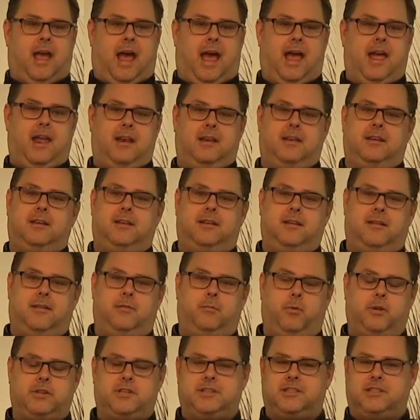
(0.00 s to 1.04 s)
and
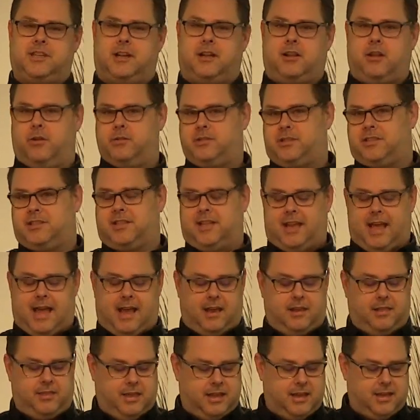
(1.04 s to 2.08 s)
which is the closest thing I
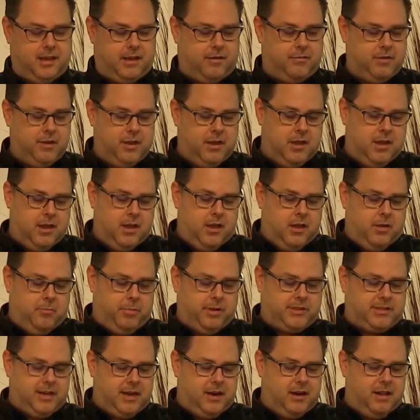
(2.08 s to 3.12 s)
can think of.
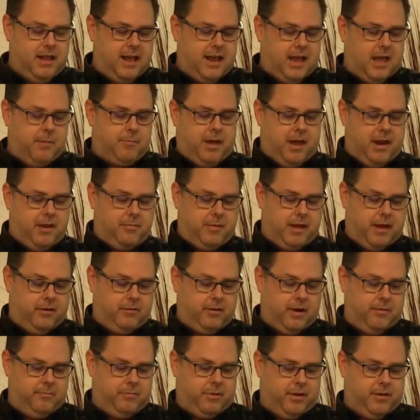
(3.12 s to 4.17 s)
But to hear that come out of my
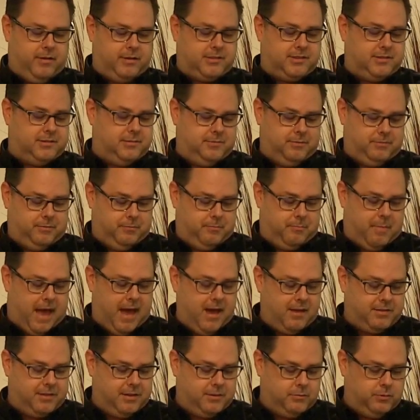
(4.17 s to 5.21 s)
grandpa's
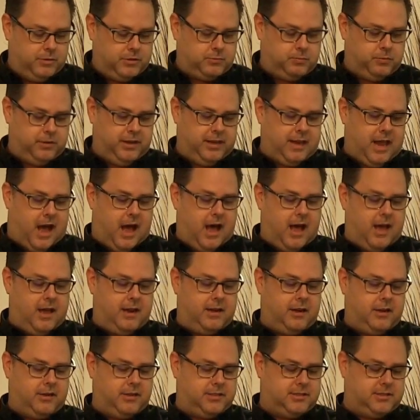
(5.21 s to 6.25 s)
mouth, it was really
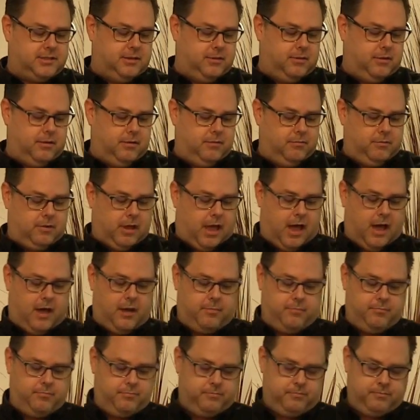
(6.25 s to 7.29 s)
odd because.
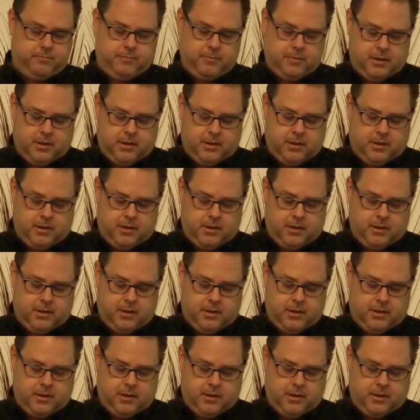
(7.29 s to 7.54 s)
Um,